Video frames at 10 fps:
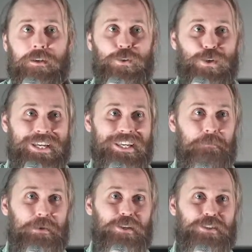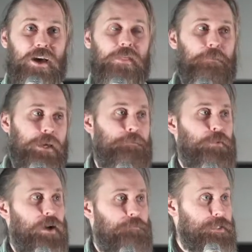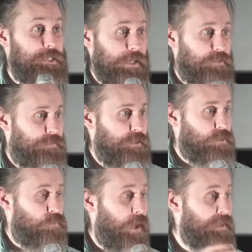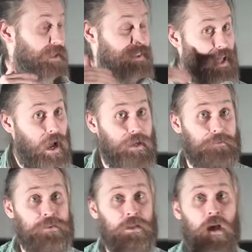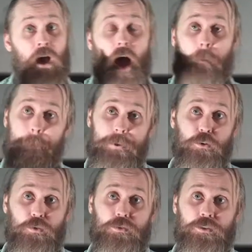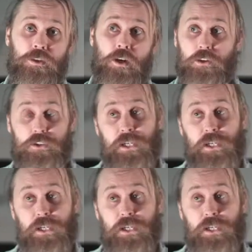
You're here because other people have been sacrificial, and our lives are built on